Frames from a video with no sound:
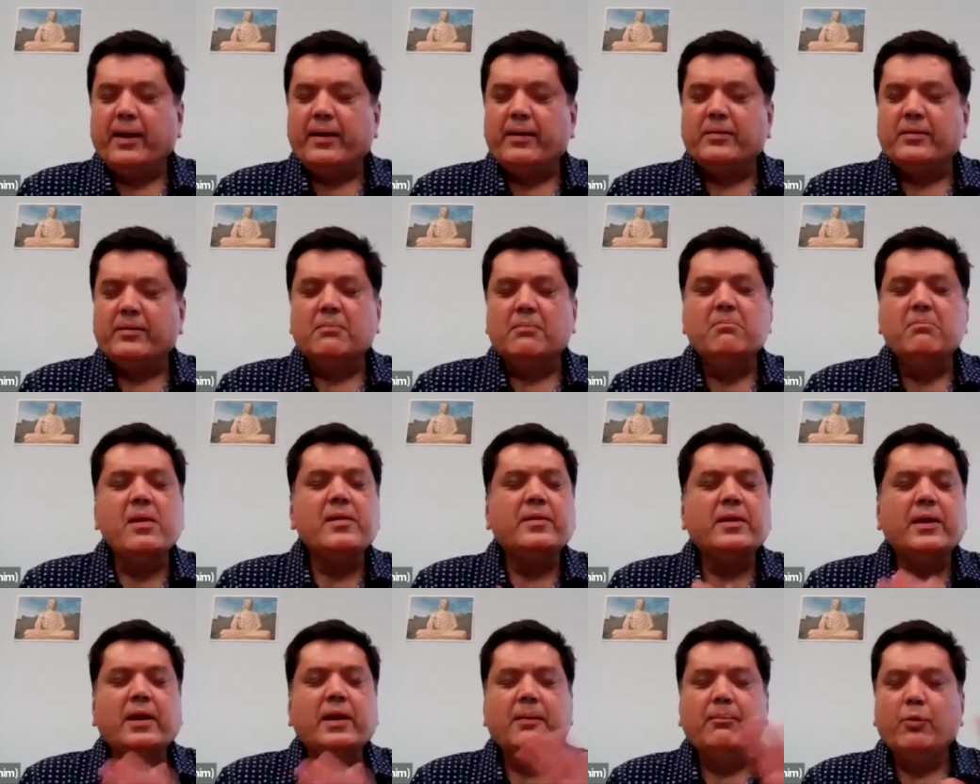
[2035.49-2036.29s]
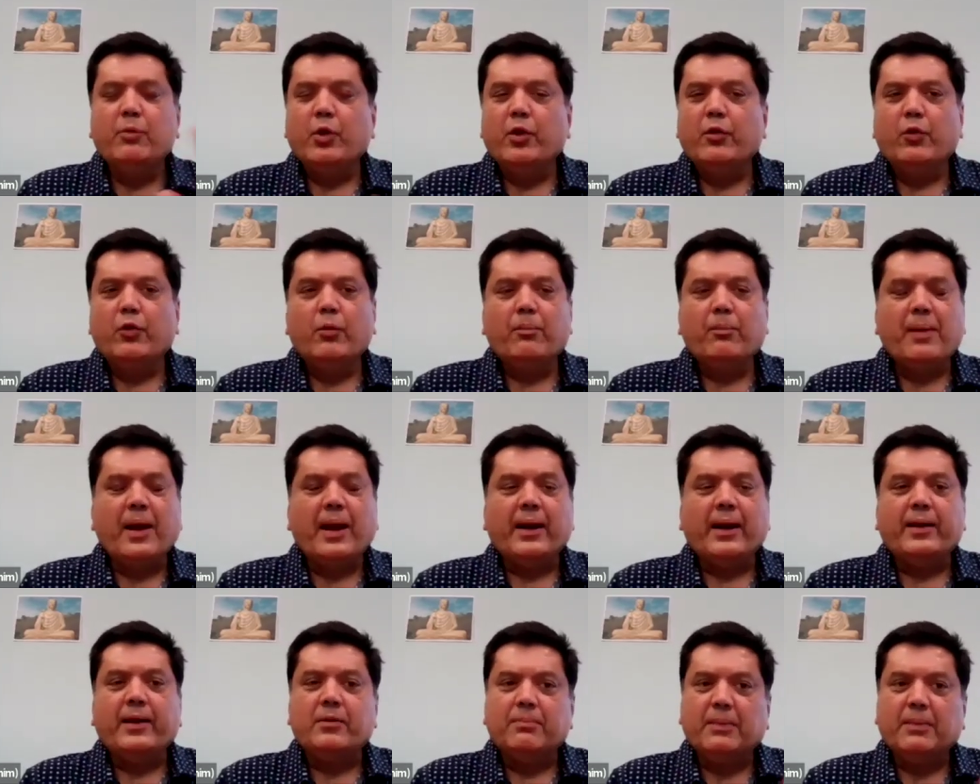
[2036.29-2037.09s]
practice, amazingly beautiful
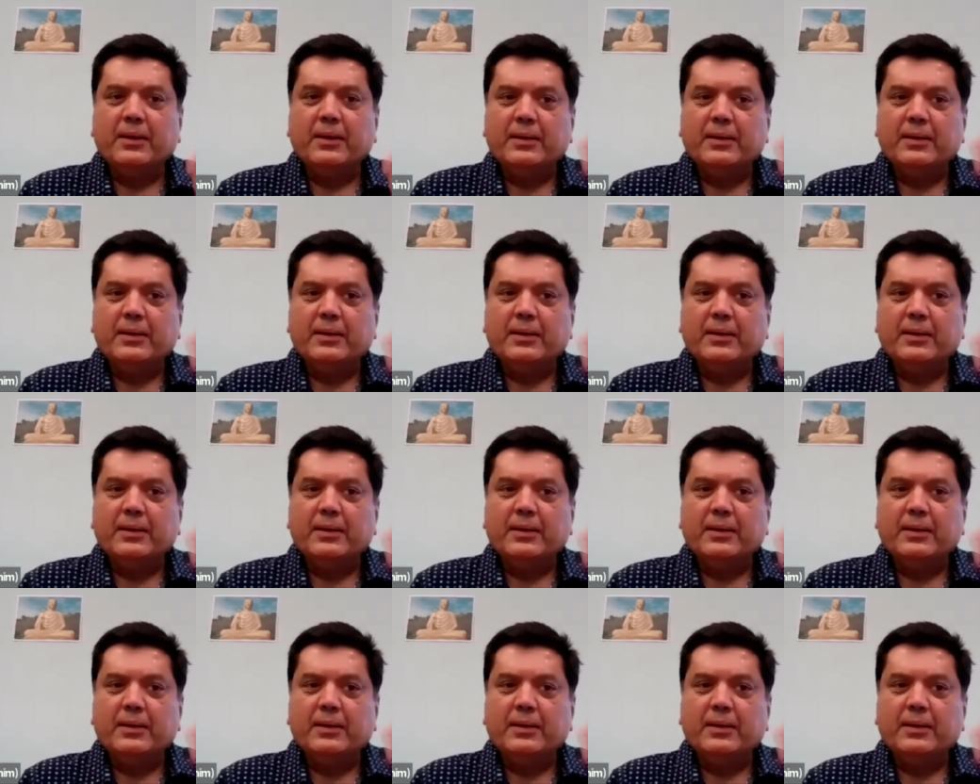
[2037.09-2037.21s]
practice,